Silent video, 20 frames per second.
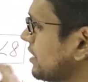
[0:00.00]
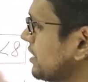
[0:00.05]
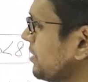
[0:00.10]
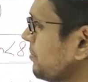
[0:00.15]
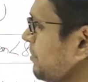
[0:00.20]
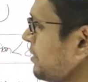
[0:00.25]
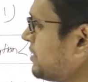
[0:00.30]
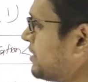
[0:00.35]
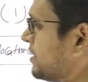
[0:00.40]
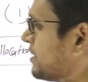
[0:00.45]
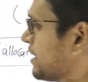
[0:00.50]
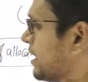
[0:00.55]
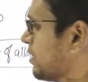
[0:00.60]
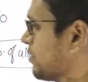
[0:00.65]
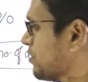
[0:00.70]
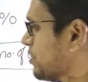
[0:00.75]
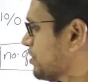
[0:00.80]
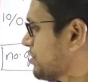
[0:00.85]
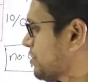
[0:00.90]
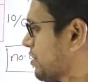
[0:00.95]
independent
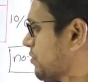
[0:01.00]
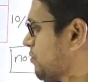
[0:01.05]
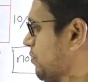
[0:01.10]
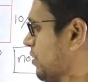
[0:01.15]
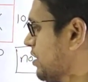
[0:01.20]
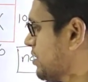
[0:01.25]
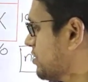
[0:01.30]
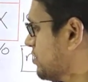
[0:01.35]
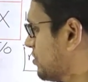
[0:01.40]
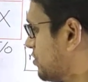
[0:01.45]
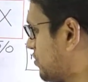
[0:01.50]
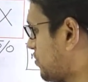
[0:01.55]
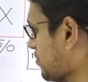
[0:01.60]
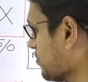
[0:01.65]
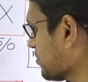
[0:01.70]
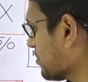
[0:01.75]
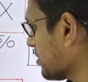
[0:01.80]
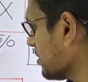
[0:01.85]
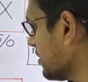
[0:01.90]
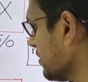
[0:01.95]
allocation, 1
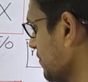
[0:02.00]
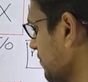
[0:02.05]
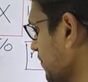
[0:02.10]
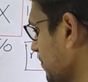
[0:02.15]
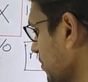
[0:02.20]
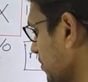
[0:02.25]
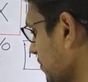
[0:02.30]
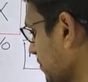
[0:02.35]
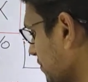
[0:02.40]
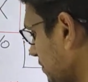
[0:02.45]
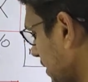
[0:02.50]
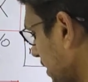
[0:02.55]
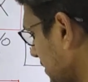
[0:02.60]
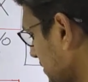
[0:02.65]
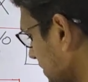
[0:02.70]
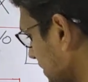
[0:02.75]
2 3 4 5